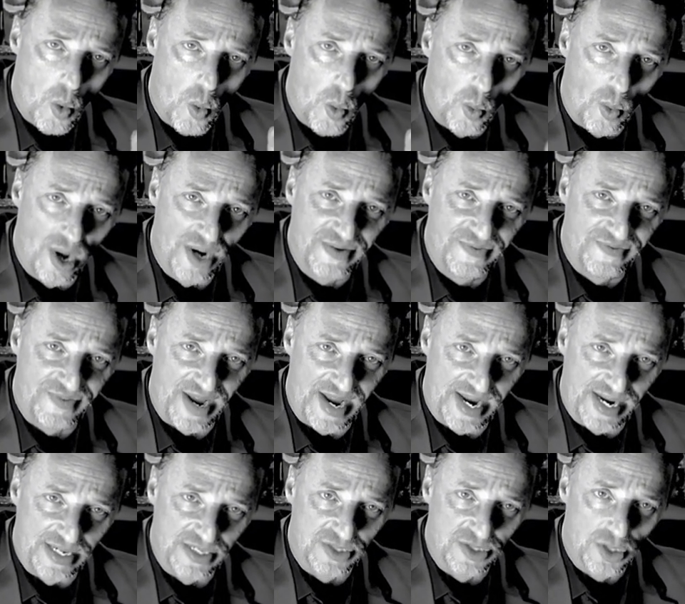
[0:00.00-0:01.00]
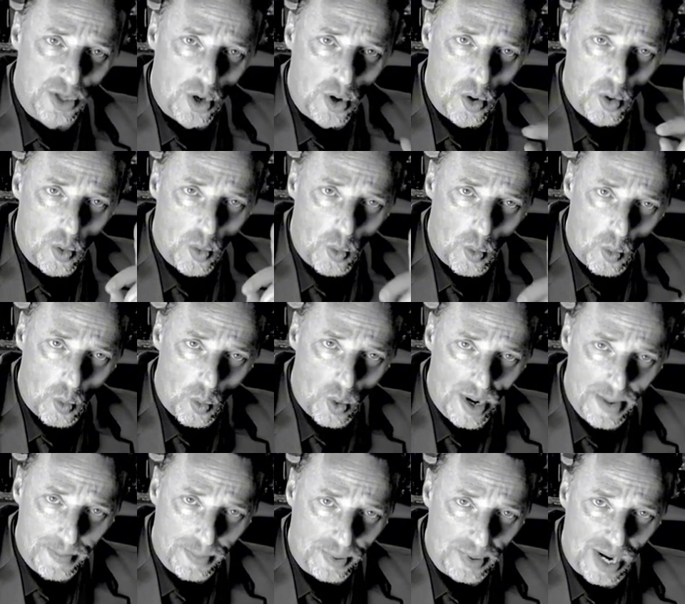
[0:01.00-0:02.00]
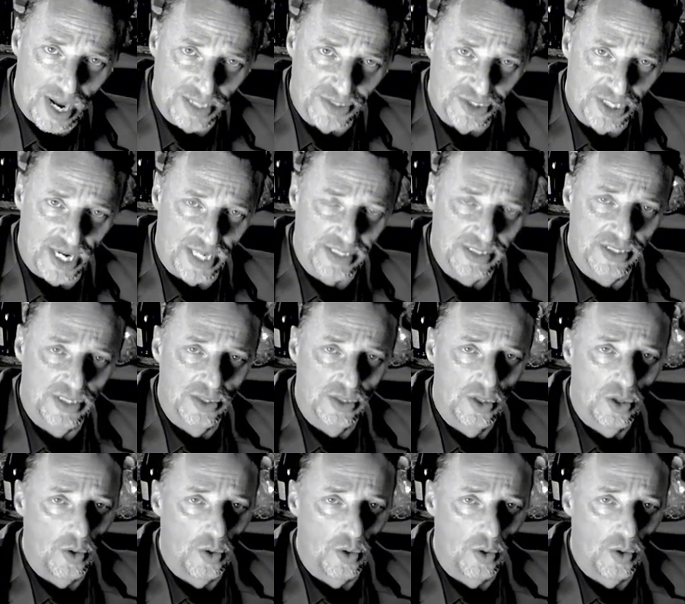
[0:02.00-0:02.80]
One phase, one project,